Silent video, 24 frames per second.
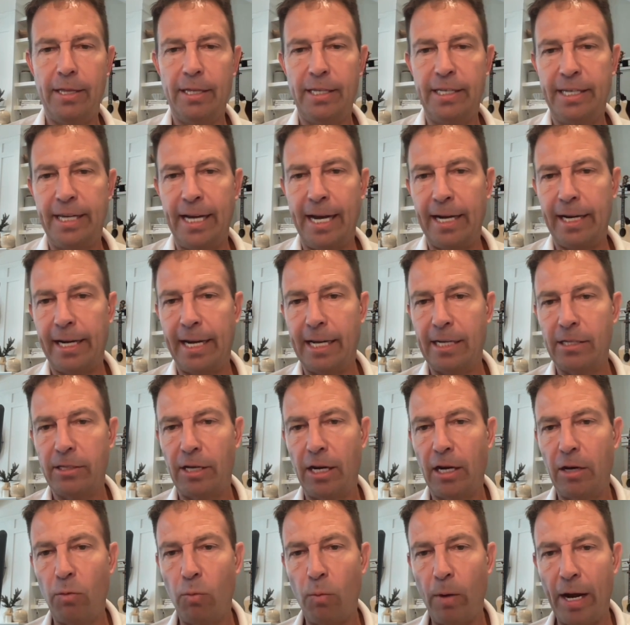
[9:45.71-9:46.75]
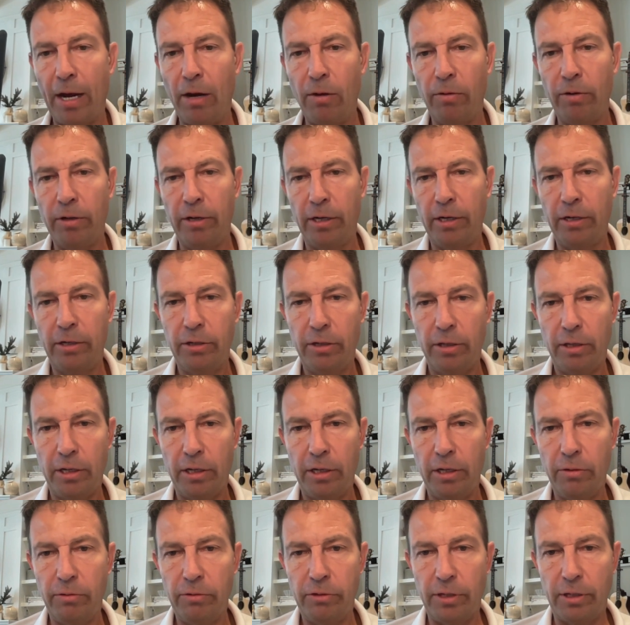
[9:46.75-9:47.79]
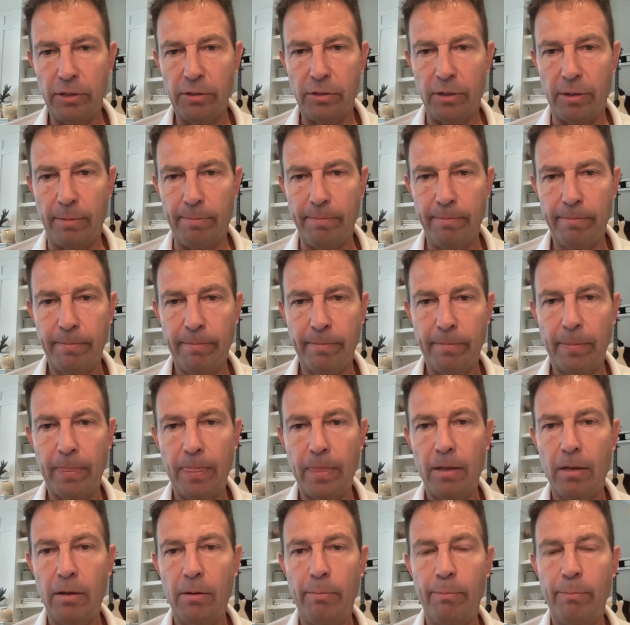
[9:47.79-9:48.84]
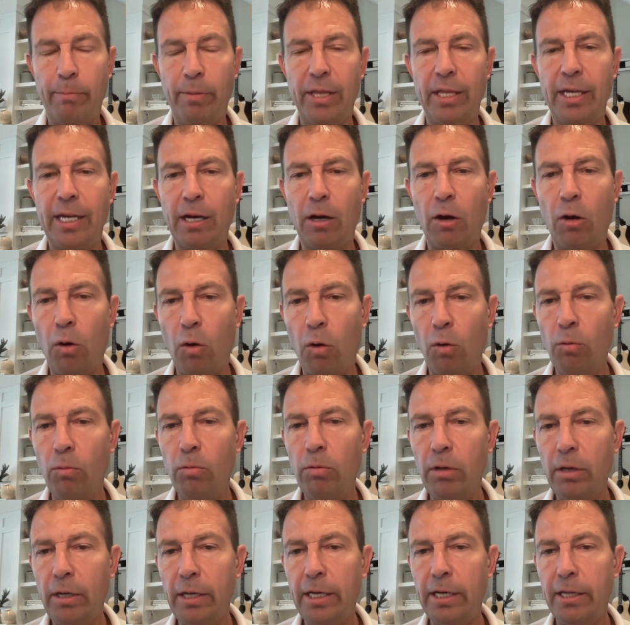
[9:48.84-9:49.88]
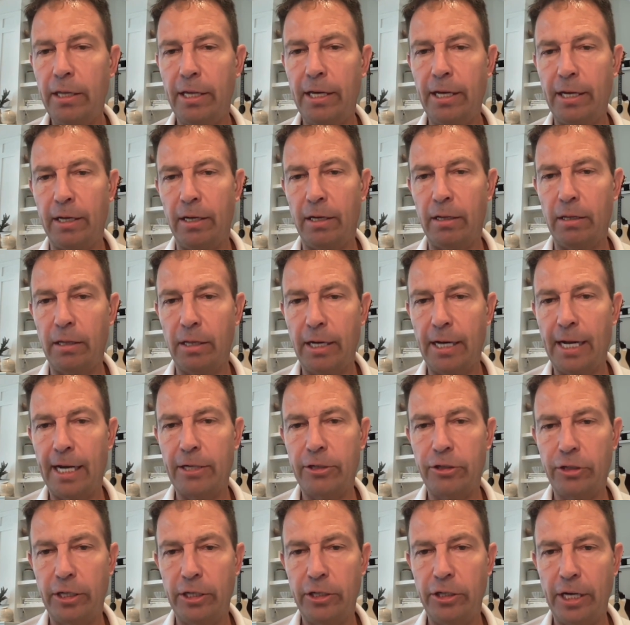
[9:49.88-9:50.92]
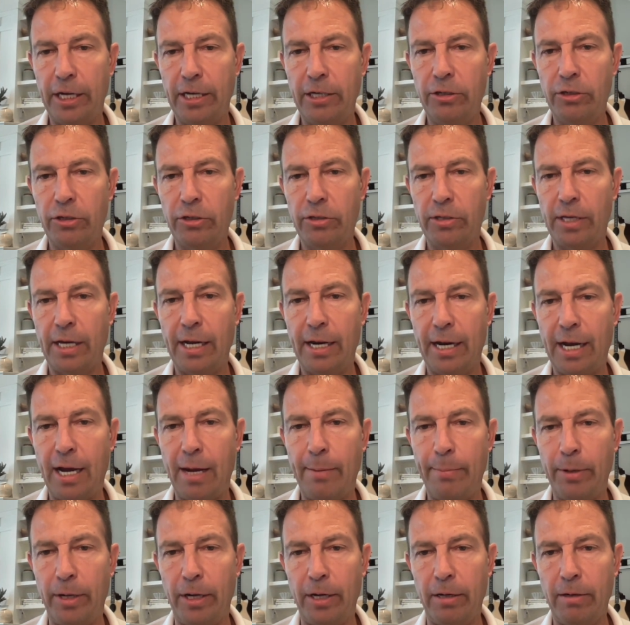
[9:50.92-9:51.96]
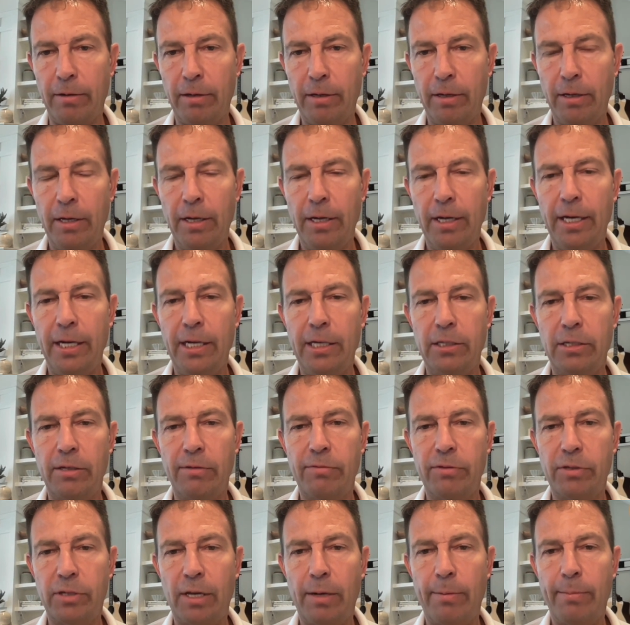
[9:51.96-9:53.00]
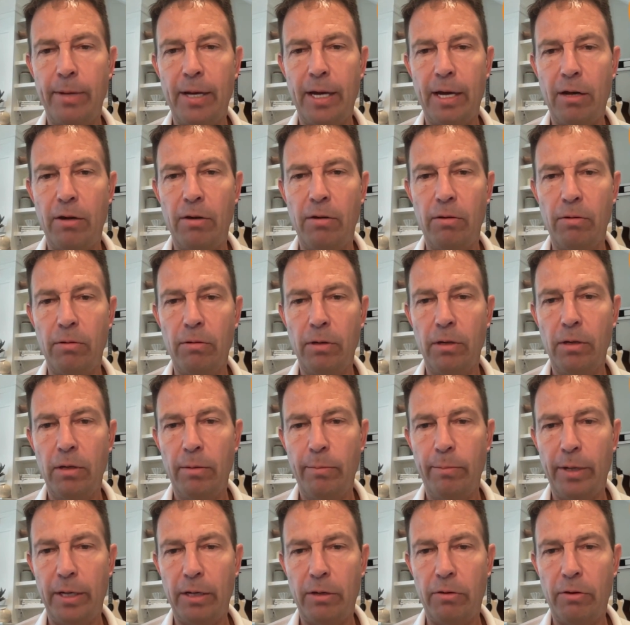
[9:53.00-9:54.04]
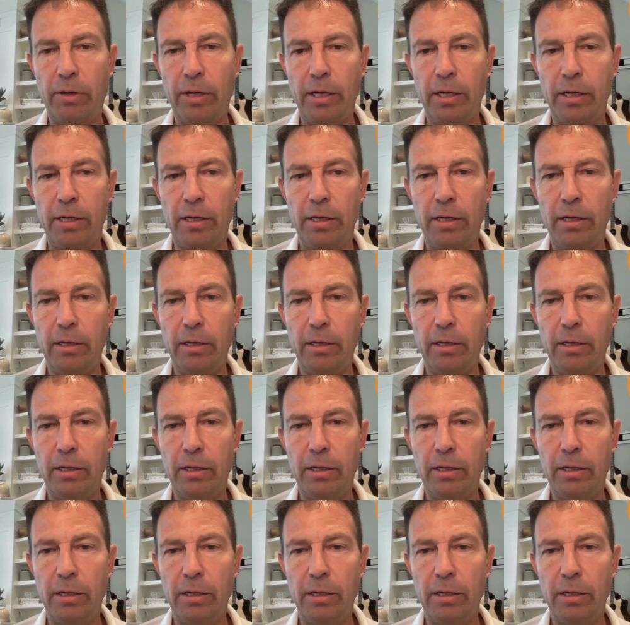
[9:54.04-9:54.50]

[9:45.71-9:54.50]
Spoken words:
debt gets unwound into the new system. But the only thing that actually changes that happening is if somehow Bitcoin